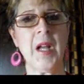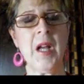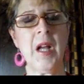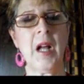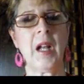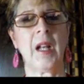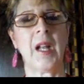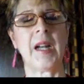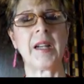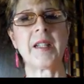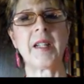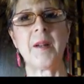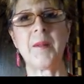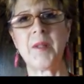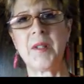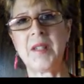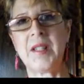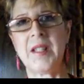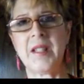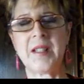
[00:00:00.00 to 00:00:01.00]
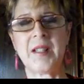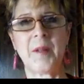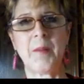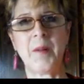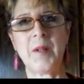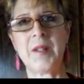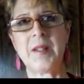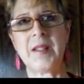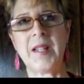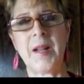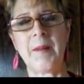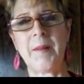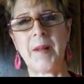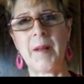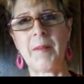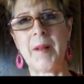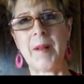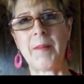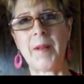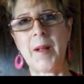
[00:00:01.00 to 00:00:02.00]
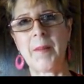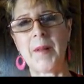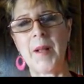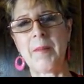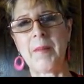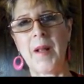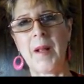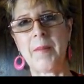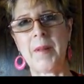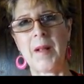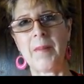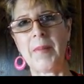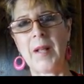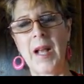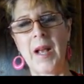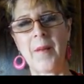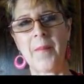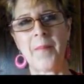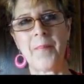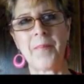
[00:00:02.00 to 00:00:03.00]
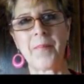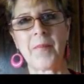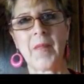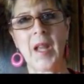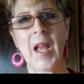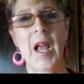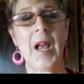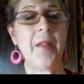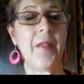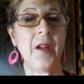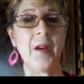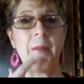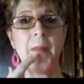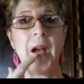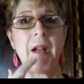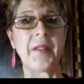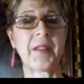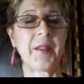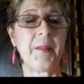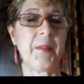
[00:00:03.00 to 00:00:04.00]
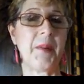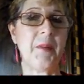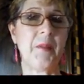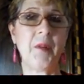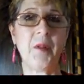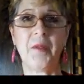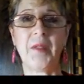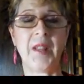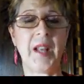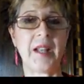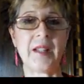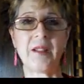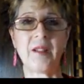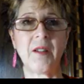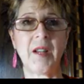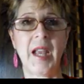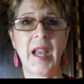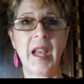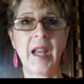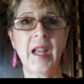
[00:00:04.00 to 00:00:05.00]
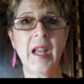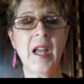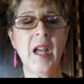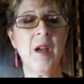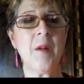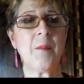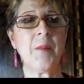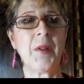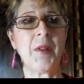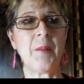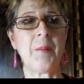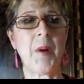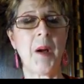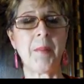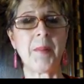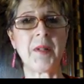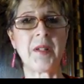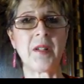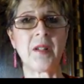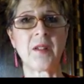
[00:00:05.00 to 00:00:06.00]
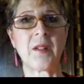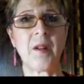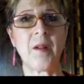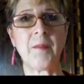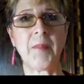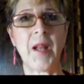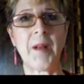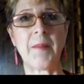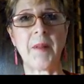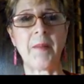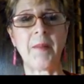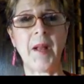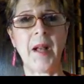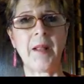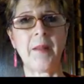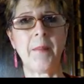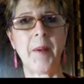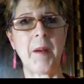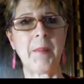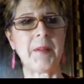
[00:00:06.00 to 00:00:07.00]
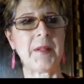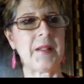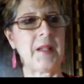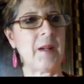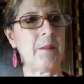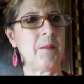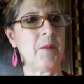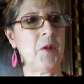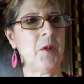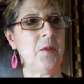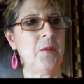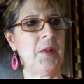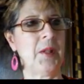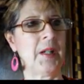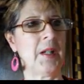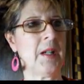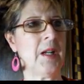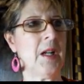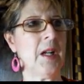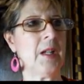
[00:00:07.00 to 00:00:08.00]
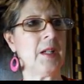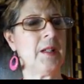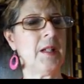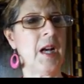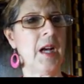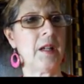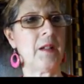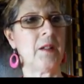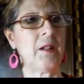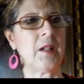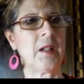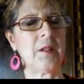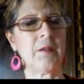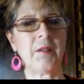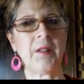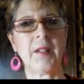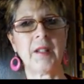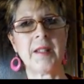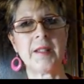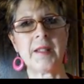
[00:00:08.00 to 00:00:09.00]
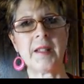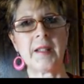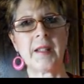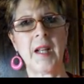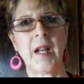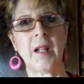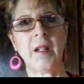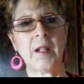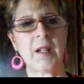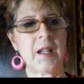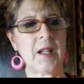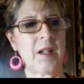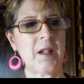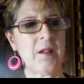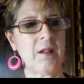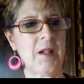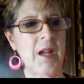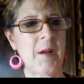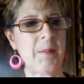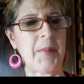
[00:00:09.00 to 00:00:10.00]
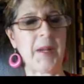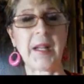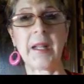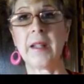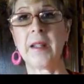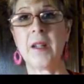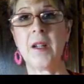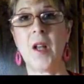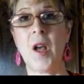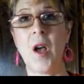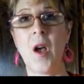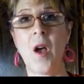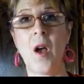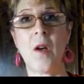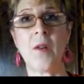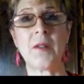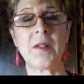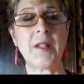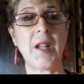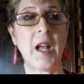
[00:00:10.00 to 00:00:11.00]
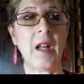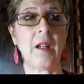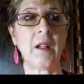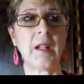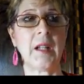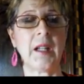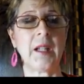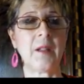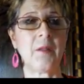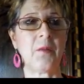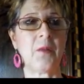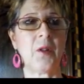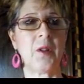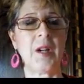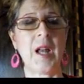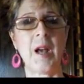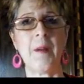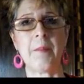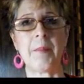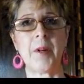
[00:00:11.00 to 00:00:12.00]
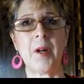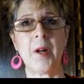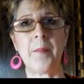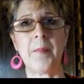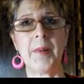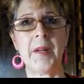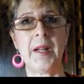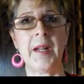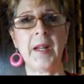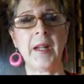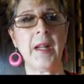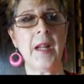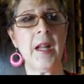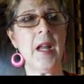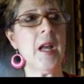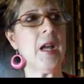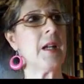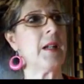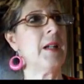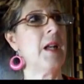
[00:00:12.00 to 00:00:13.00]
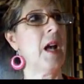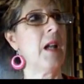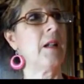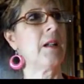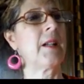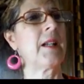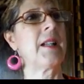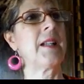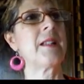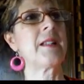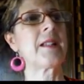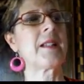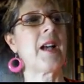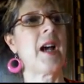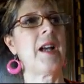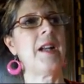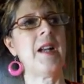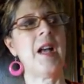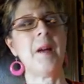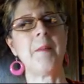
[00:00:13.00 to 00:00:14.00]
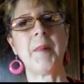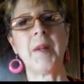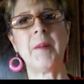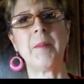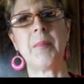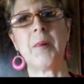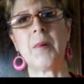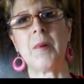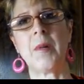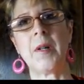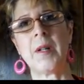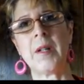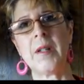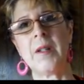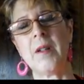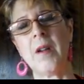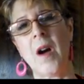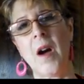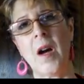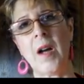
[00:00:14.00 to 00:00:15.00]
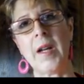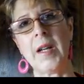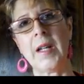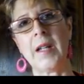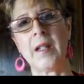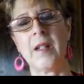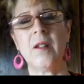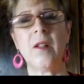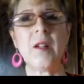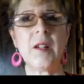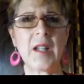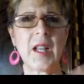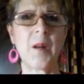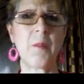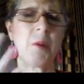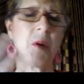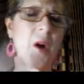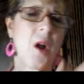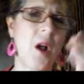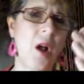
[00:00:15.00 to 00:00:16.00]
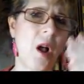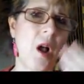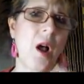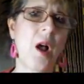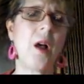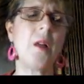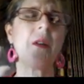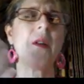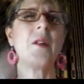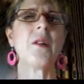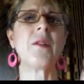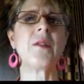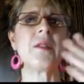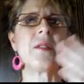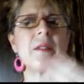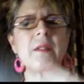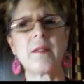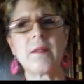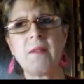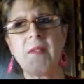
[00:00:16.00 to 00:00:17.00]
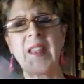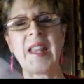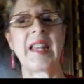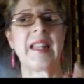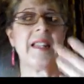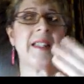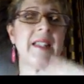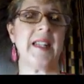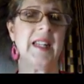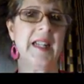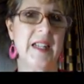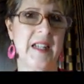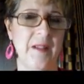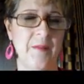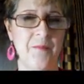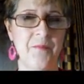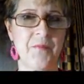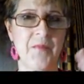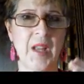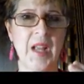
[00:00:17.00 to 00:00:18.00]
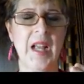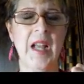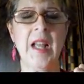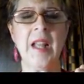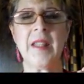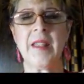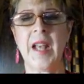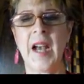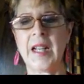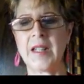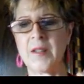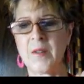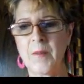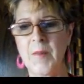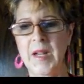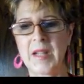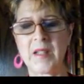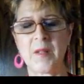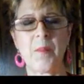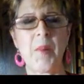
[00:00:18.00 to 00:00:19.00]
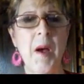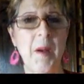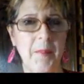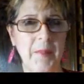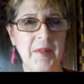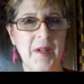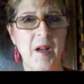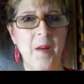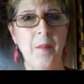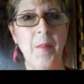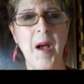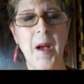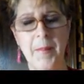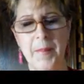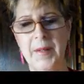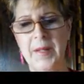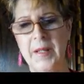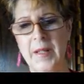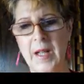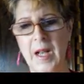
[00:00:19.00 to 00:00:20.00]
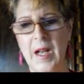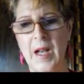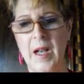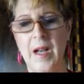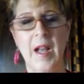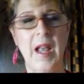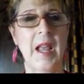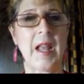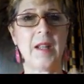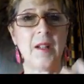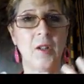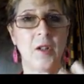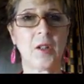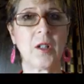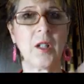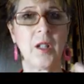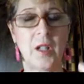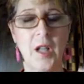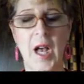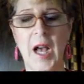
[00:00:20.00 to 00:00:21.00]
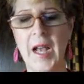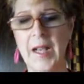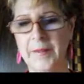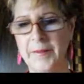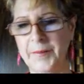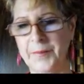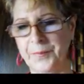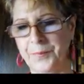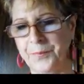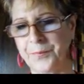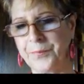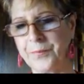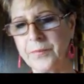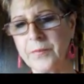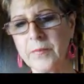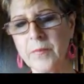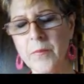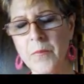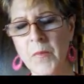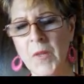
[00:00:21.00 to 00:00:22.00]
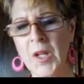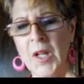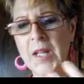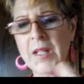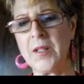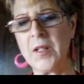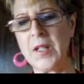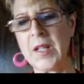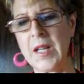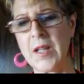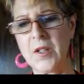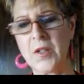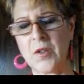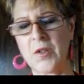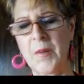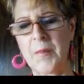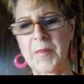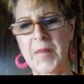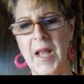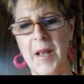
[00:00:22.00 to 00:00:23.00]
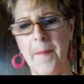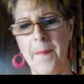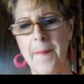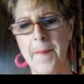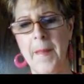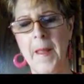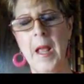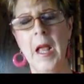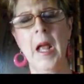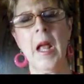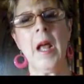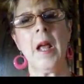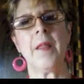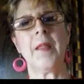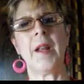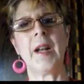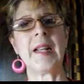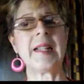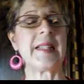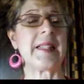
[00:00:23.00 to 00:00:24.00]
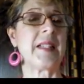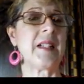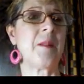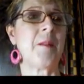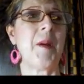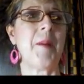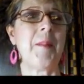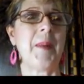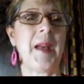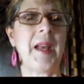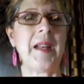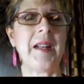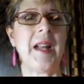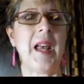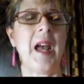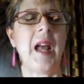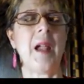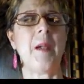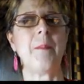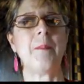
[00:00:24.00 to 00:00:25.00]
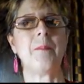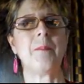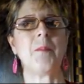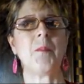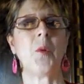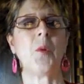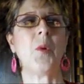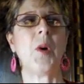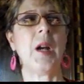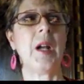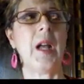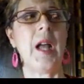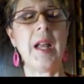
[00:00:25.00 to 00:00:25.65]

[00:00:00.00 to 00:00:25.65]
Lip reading: A lot of times you see someone say blah, blah, blah, blah, blah, blah, blah, and their mouth can be moving, that's okay. But their puppet's just going blah, blah, blah. The puppet's not moving, not looking realistic, not looking at you, not picking the nose, not looking at the floor, not burping, not looking at the sky, not being bored and yawning. You know, you got to put all those things in. That's what makes a puppet and look alive. Okay, so you get your script down. Then I sit on my bed, I